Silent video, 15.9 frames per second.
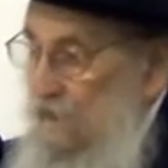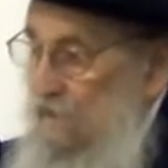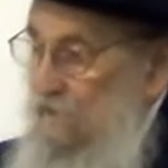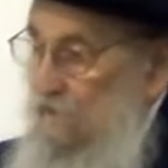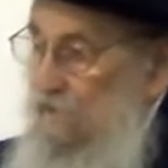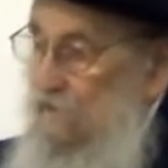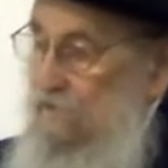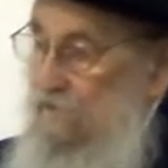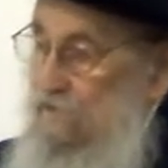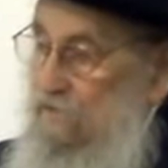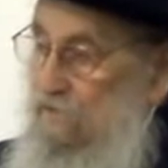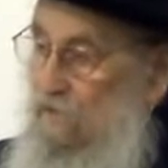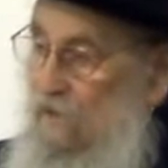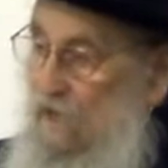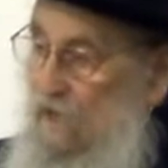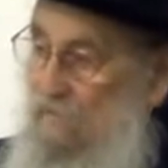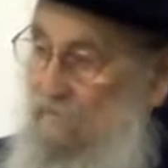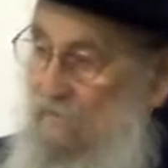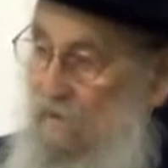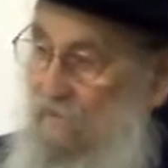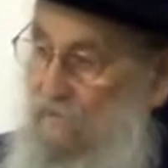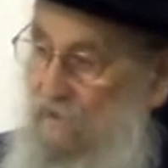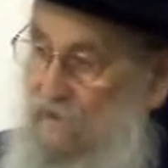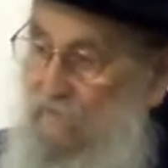According to the
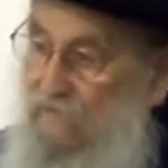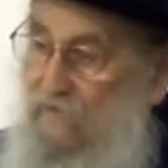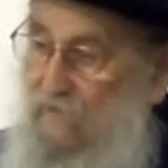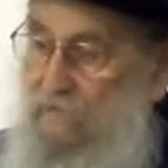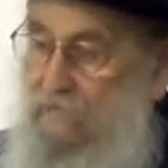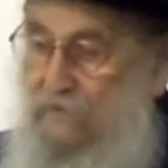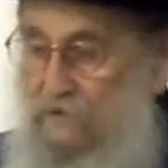Rambam, if a